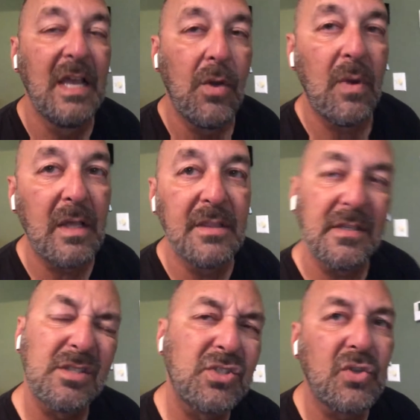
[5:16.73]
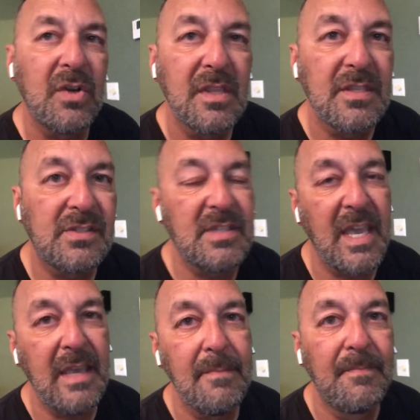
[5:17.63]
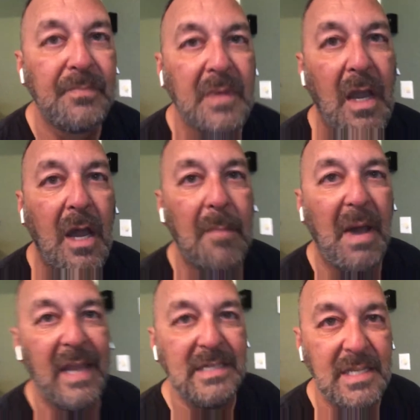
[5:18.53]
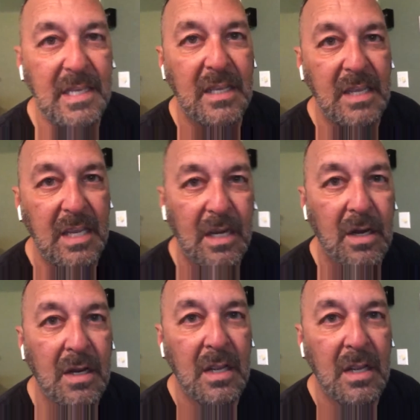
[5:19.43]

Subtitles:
Well, this is sort of the same idea here.